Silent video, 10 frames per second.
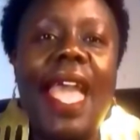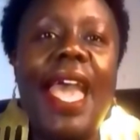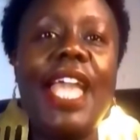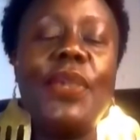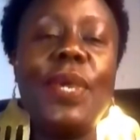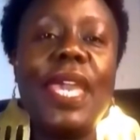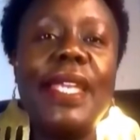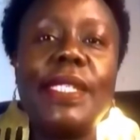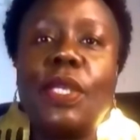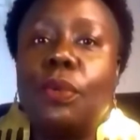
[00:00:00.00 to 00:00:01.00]
Hi you
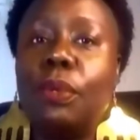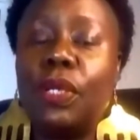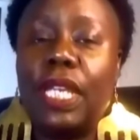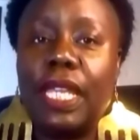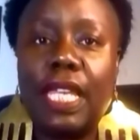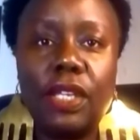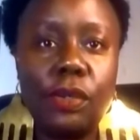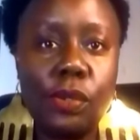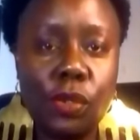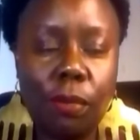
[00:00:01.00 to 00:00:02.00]
guys, good morning. Thank you
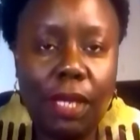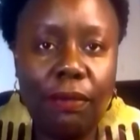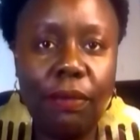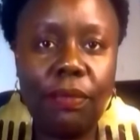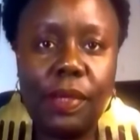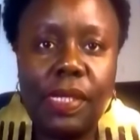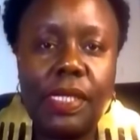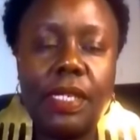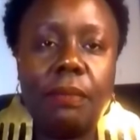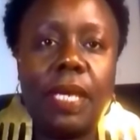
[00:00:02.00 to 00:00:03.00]
so much for
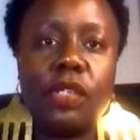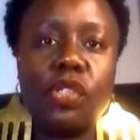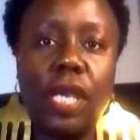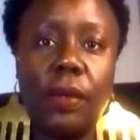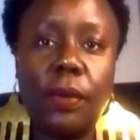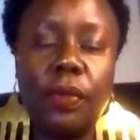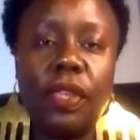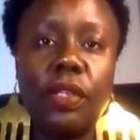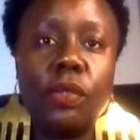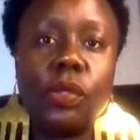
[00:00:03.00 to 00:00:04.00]
visiting my channel.
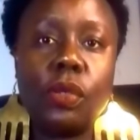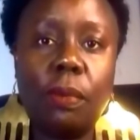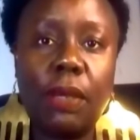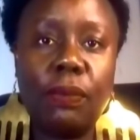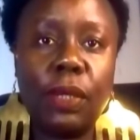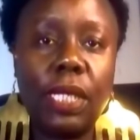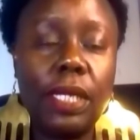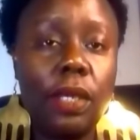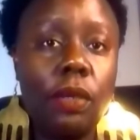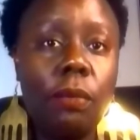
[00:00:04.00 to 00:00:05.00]
Thank you so much for
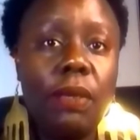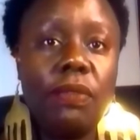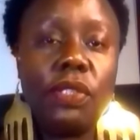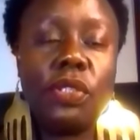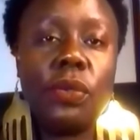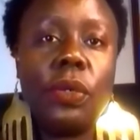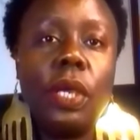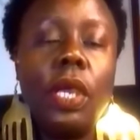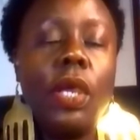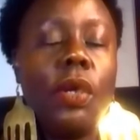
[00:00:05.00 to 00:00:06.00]
clicking on my video.
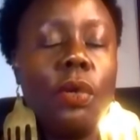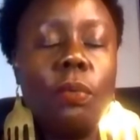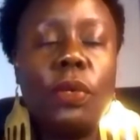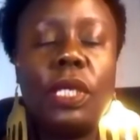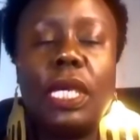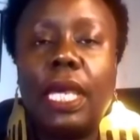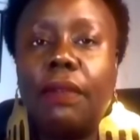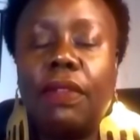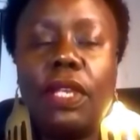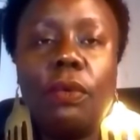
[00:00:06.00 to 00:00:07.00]
Good morning,
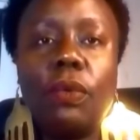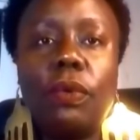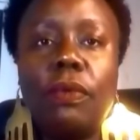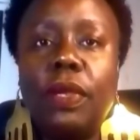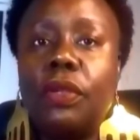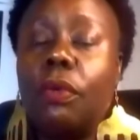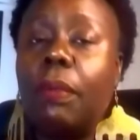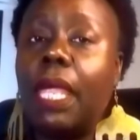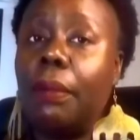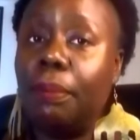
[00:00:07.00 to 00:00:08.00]
evening, wherever you
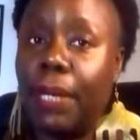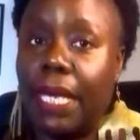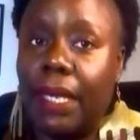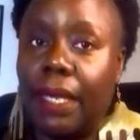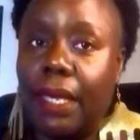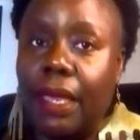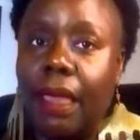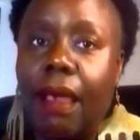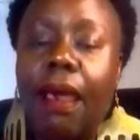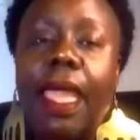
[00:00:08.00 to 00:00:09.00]
may be.
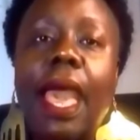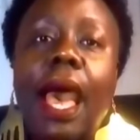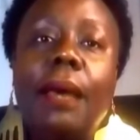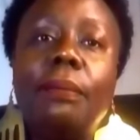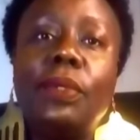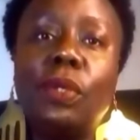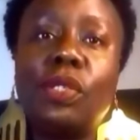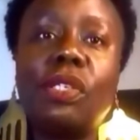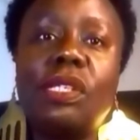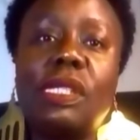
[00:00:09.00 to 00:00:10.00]
I am
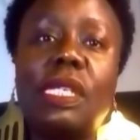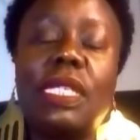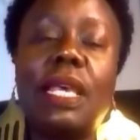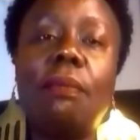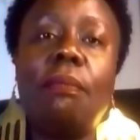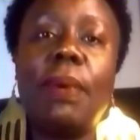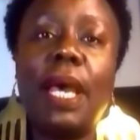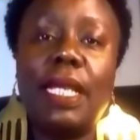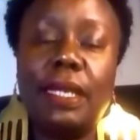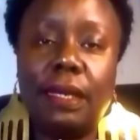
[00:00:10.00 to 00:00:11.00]
Dr. Jacinta
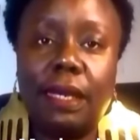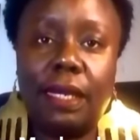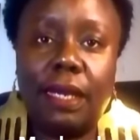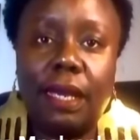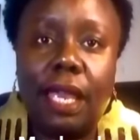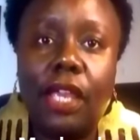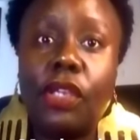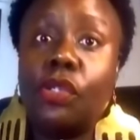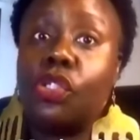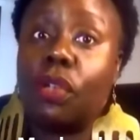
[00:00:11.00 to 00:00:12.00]
Mpadlinkana,
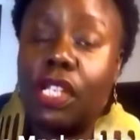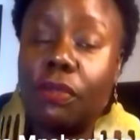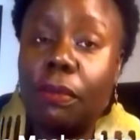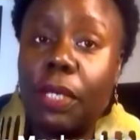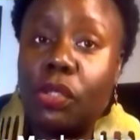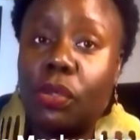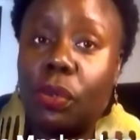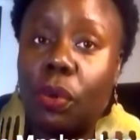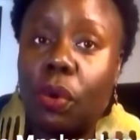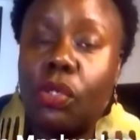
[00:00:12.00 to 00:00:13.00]
your
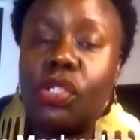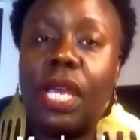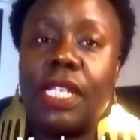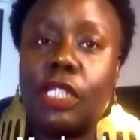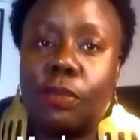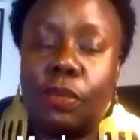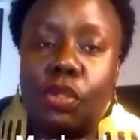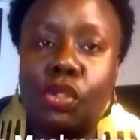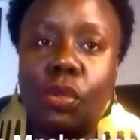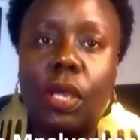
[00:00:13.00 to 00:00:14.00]
transformational coach and
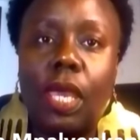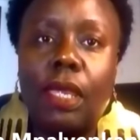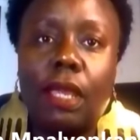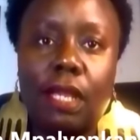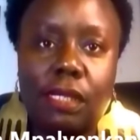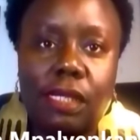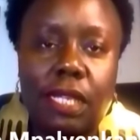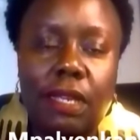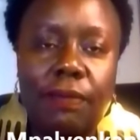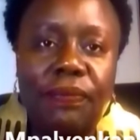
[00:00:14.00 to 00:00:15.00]
spiritual
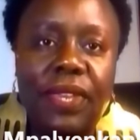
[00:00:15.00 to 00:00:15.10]
counselor.